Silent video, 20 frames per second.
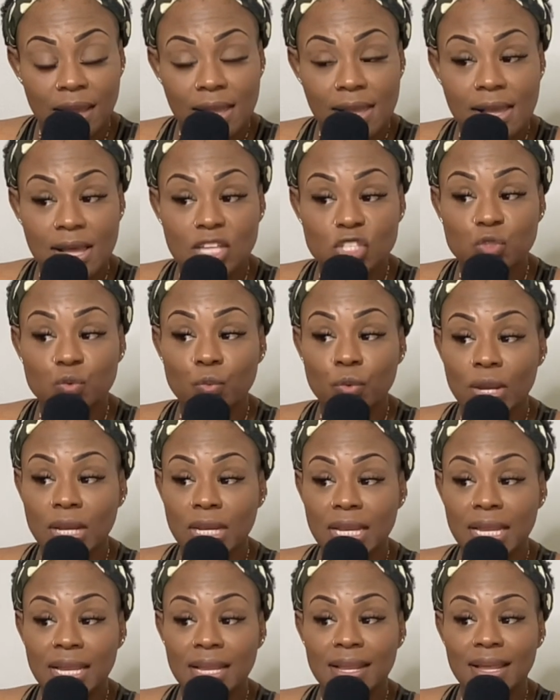Because
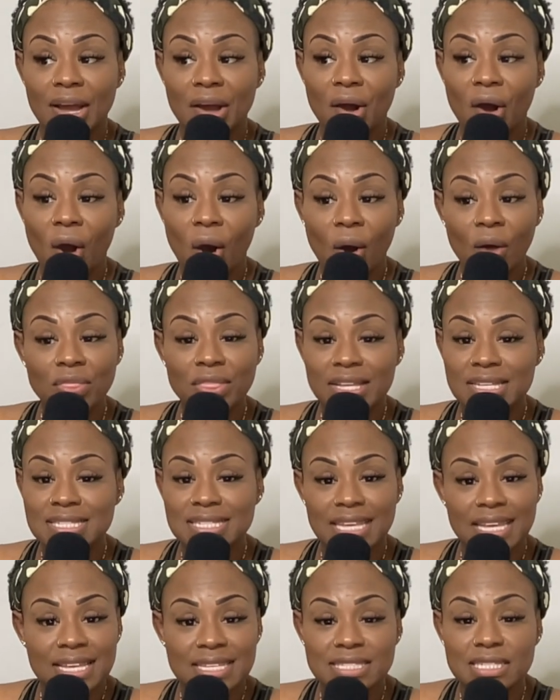really, all this
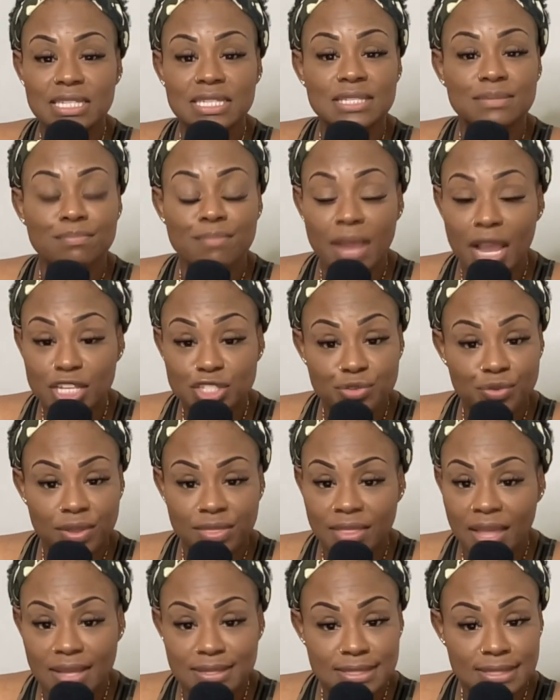is
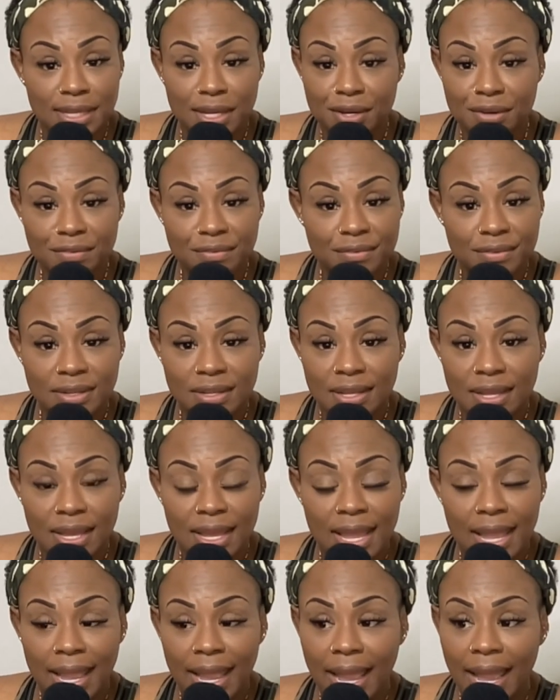mastering thyself
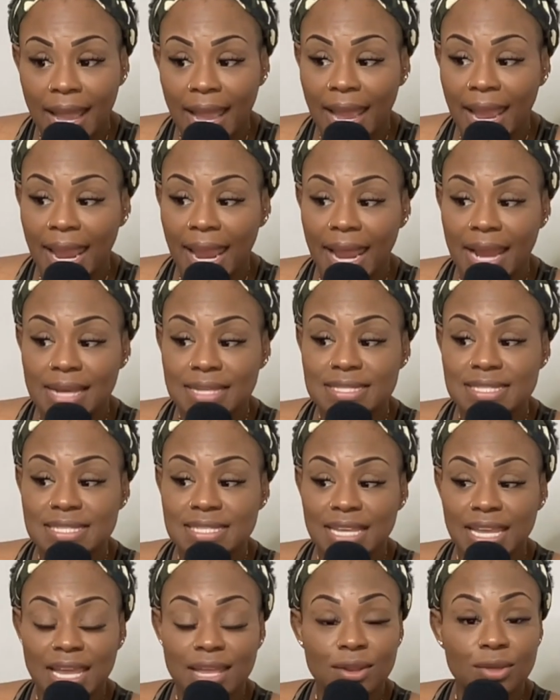and
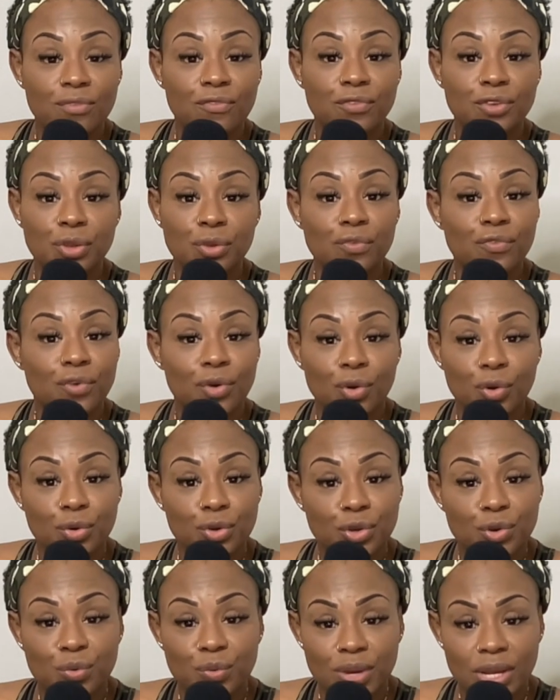seeing you for who
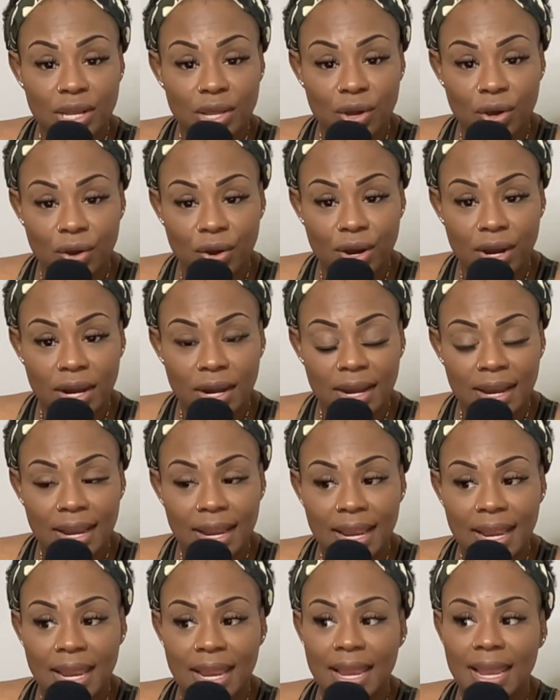you really are.
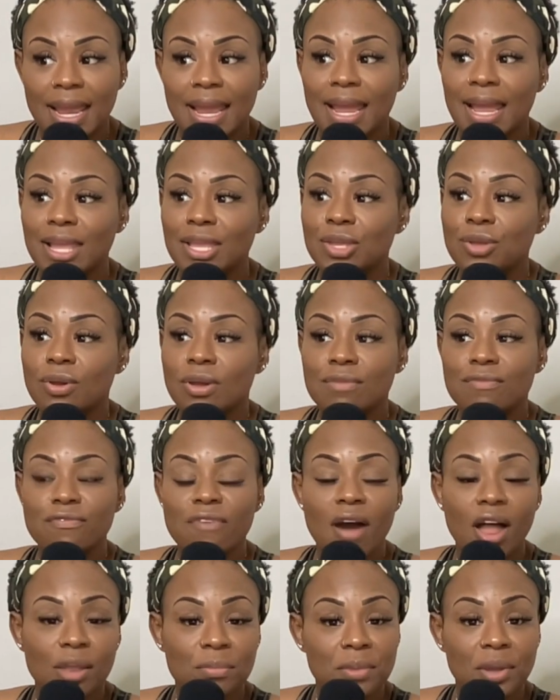You can
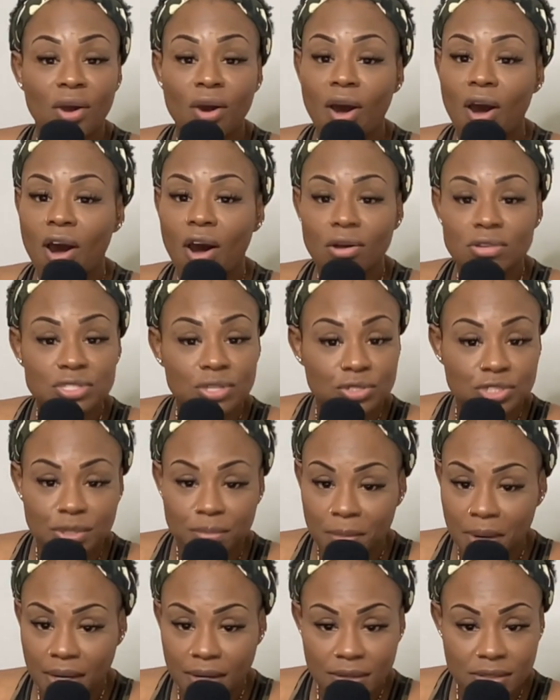follow me on all social
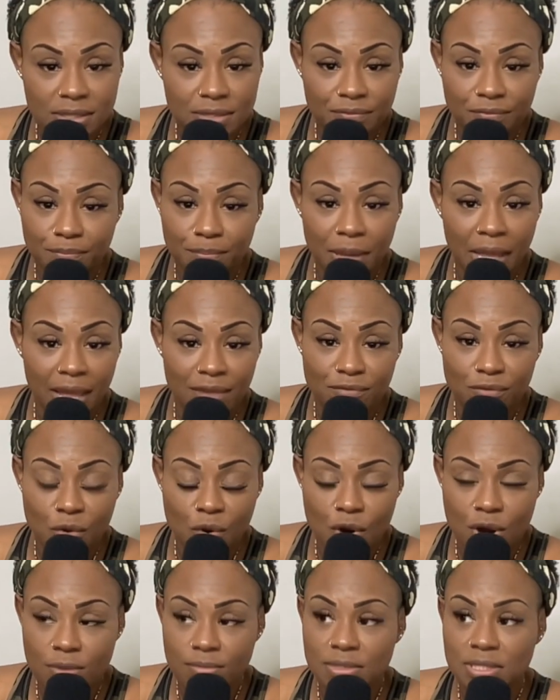media
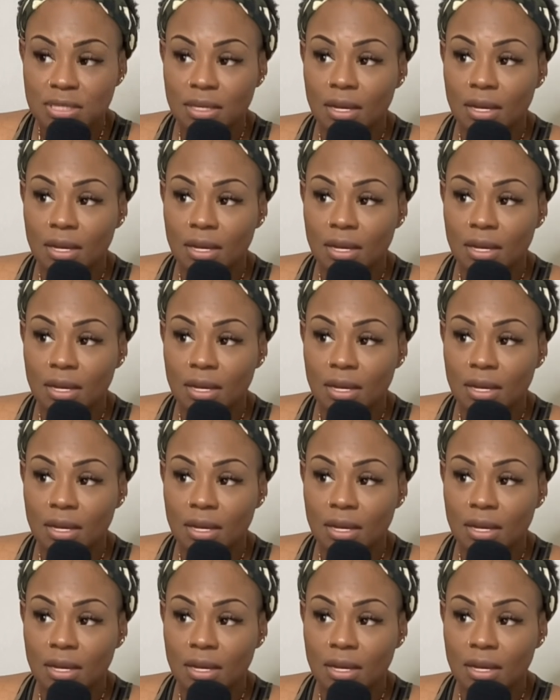platforms.